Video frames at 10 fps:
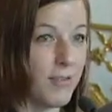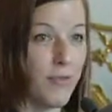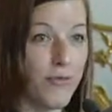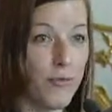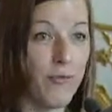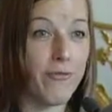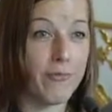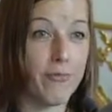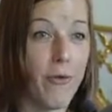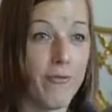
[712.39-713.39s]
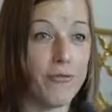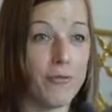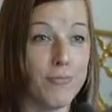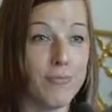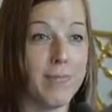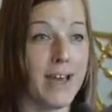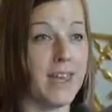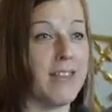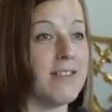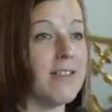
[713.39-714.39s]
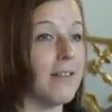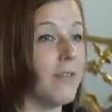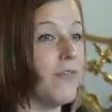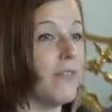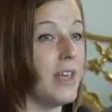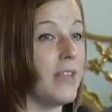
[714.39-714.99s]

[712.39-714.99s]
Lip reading: It's a full perfume by itself.